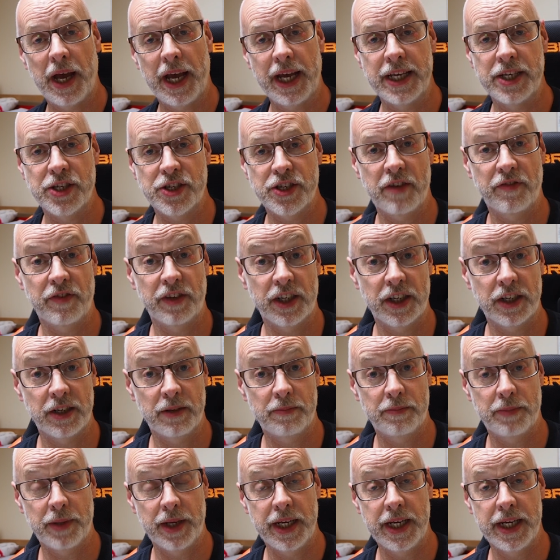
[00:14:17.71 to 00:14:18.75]
it's never going
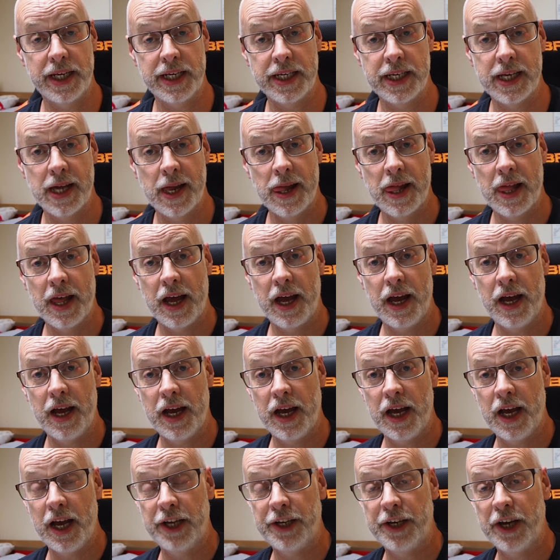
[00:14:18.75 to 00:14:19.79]
to be
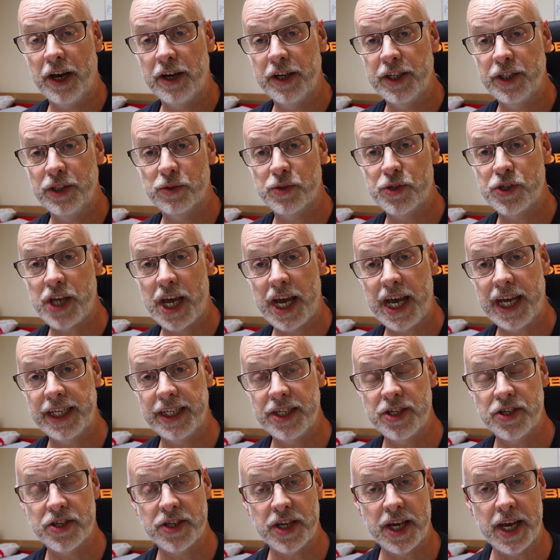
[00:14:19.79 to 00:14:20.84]
a 9 or 10,
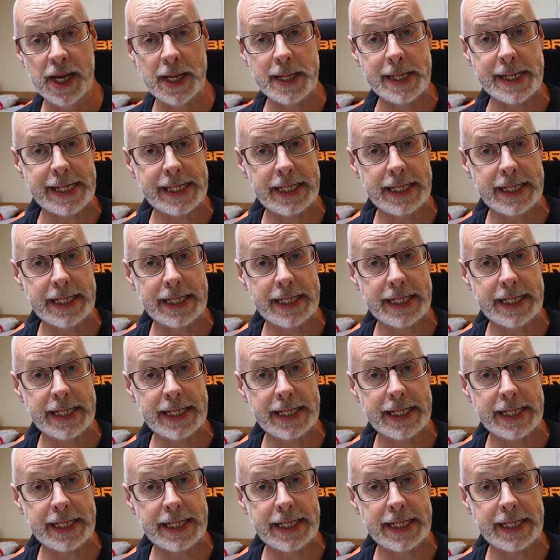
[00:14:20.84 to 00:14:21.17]
is it?